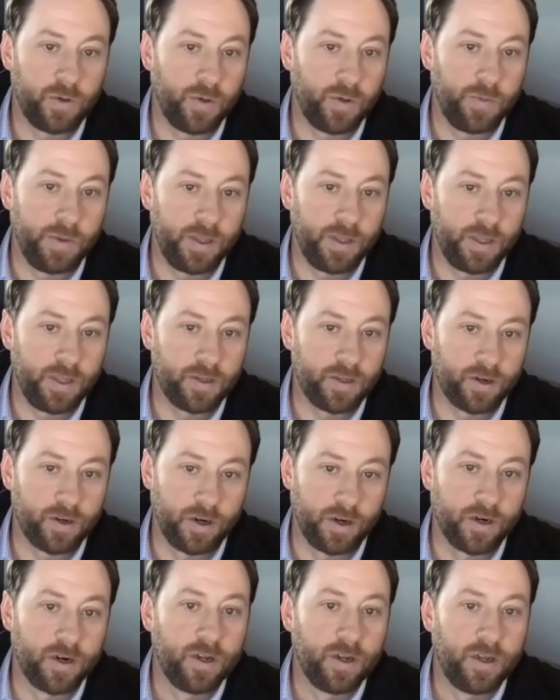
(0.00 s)
I mean, these
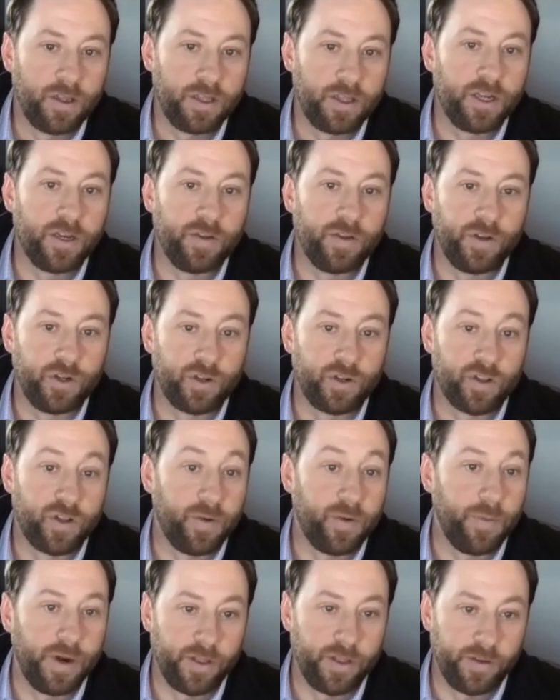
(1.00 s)
are the individuals that
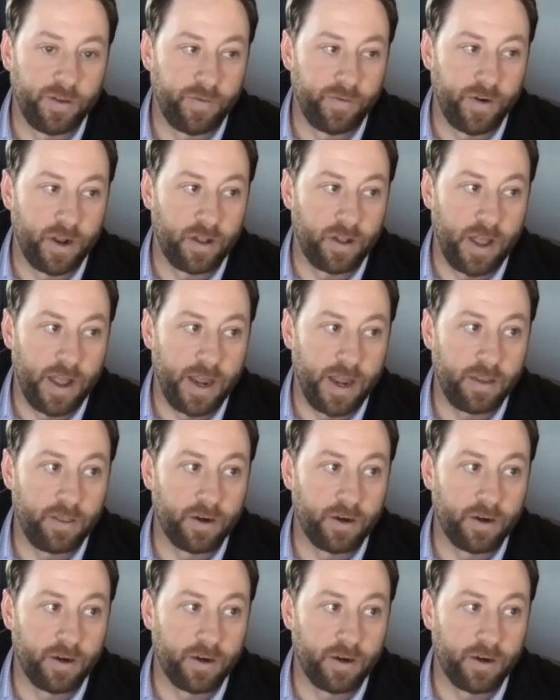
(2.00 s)
have been on the front line.